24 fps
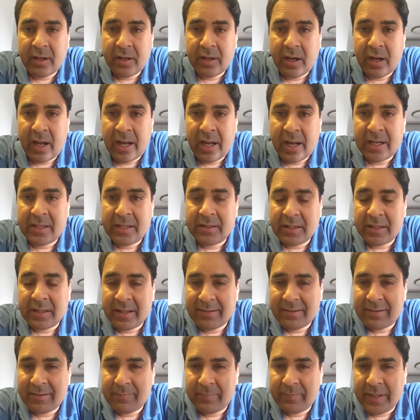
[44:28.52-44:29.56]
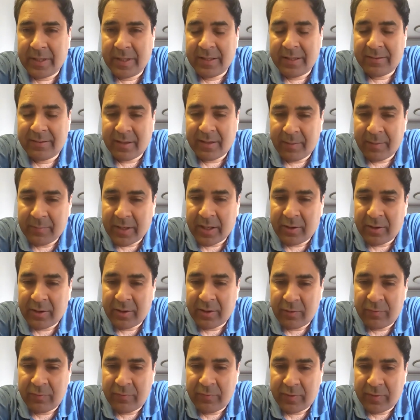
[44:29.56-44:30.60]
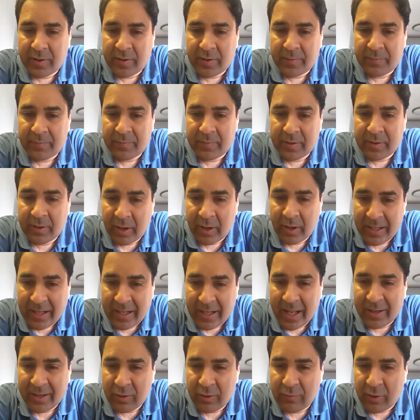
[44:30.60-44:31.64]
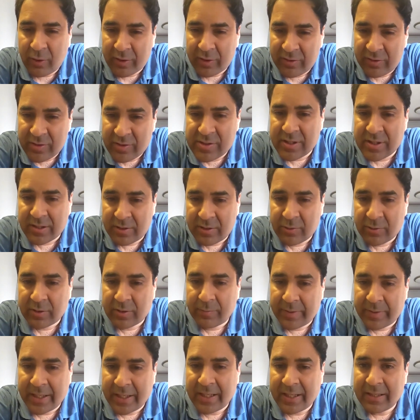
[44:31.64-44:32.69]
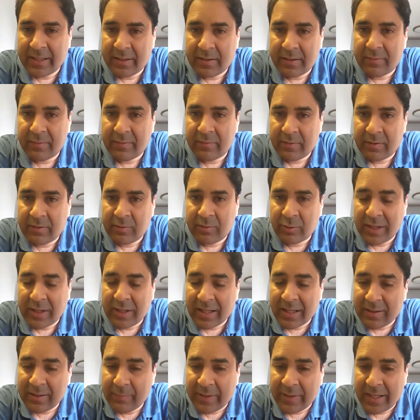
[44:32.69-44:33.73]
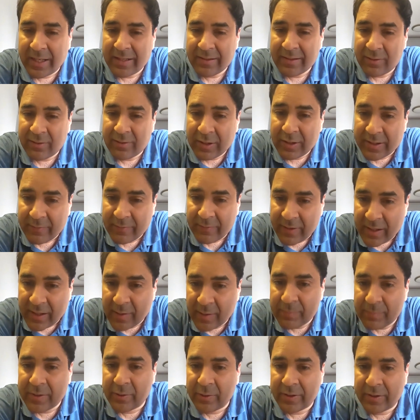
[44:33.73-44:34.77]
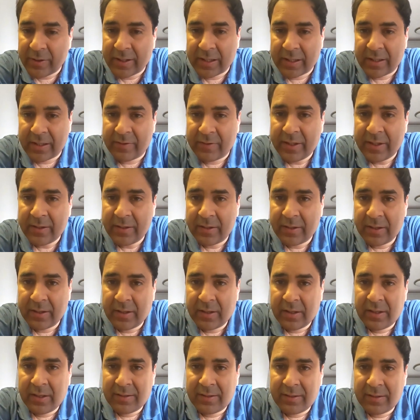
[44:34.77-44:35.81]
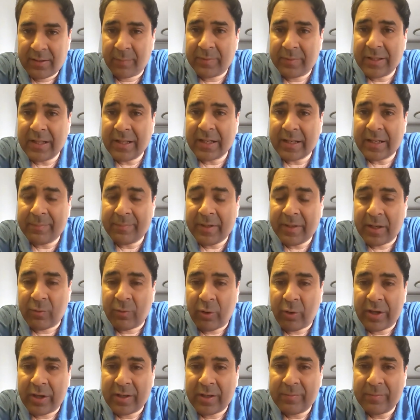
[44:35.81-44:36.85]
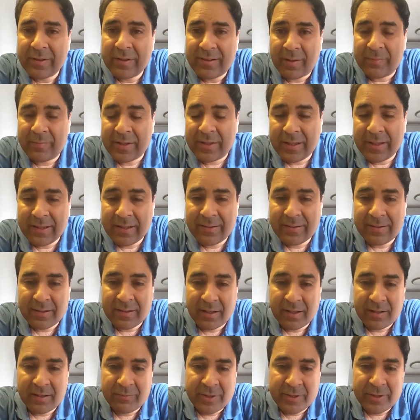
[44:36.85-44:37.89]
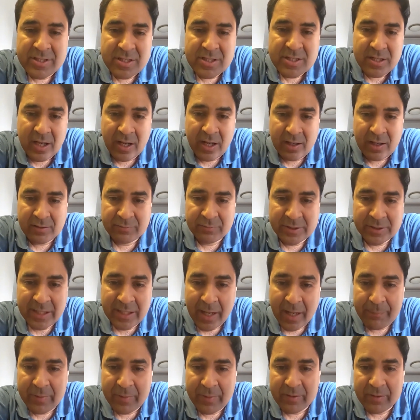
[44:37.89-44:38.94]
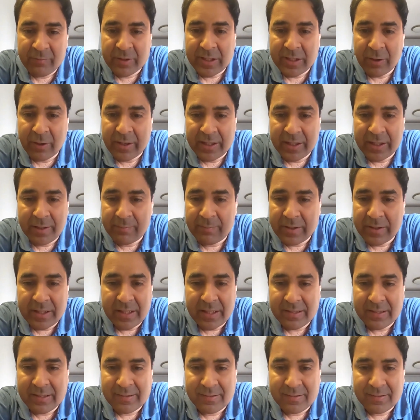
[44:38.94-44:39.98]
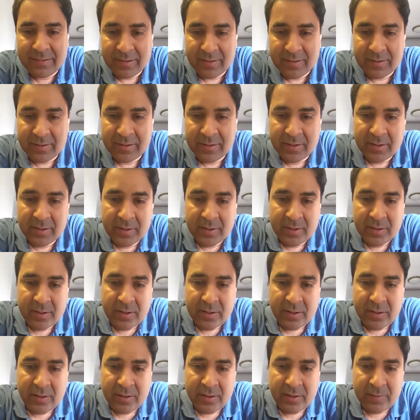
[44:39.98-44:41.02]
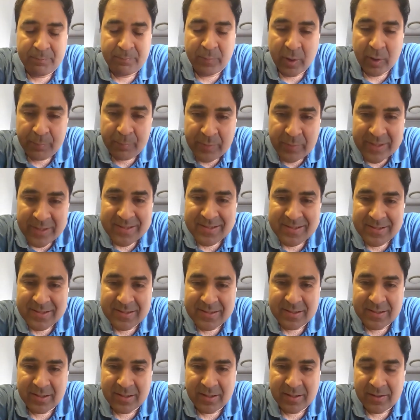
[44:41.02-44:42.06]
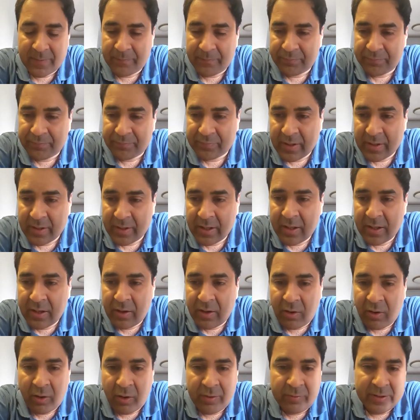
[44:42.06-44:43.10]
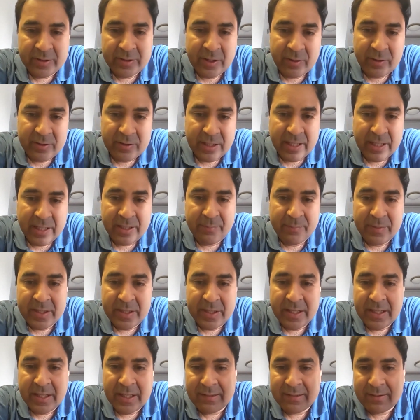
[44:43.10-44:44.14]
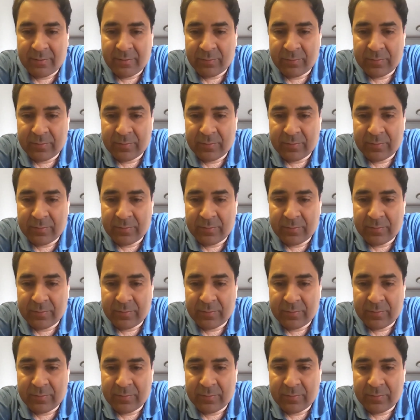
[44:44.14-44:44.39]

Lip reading: and there's been some kind of lack of oxygen to the brain, so that the brain has not developed during delivery. Something that can be avoided, but some things which happen without anybody's purpose or without anybody's